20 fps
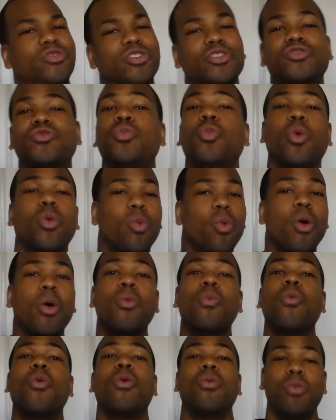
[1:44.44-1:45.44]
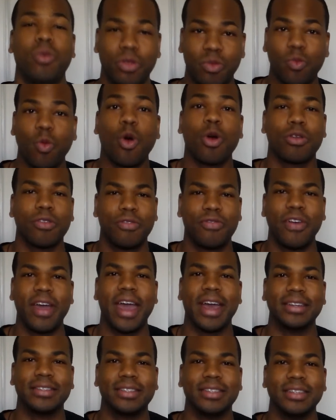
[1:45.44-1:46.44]
just with one with water
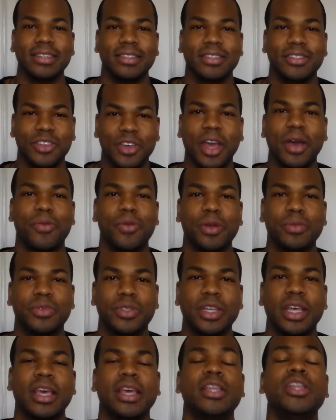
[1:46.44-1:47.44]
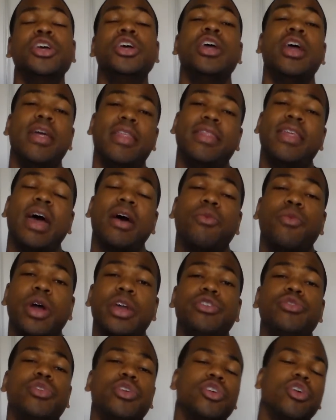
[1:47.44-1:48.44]
fasting. You got what I'm saying? And that
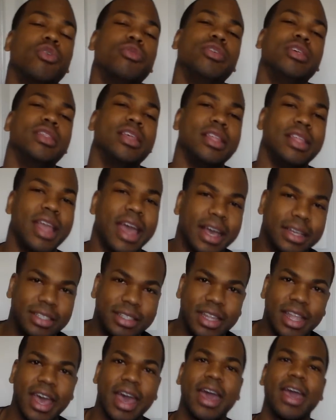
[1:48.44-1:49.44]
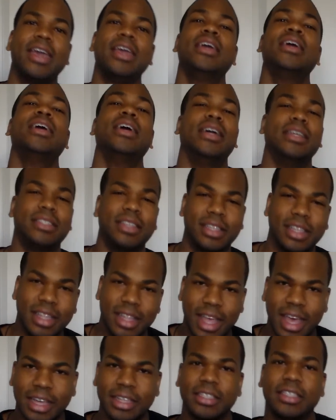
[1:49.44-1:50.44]
way you can go through the next day until
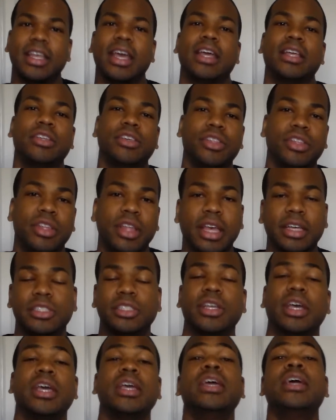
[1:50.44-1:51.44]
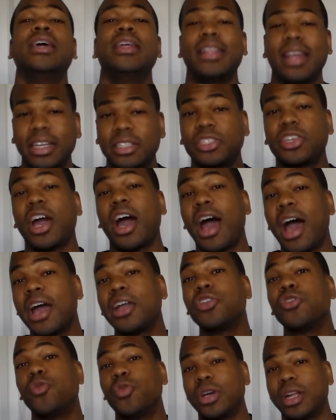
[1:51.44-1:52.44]
the next day until the next day. That's
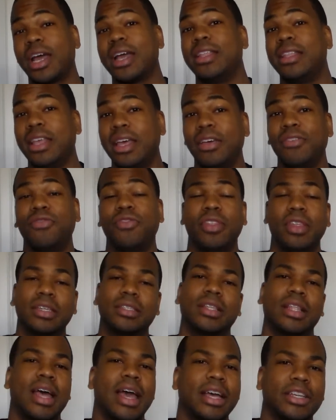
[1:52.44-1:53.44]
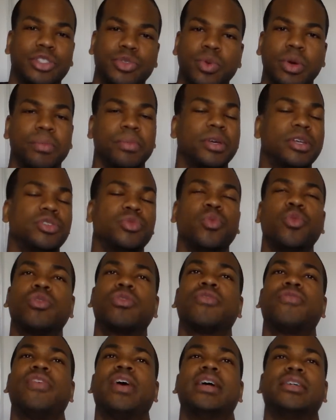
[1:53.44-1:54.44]
kind of what I did for this last one because
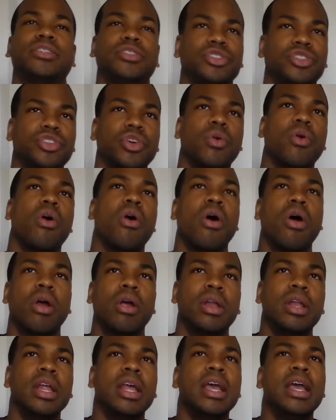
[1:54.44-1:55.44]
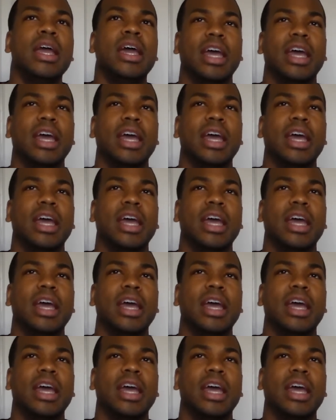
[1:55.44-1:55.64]
water fasting is so hard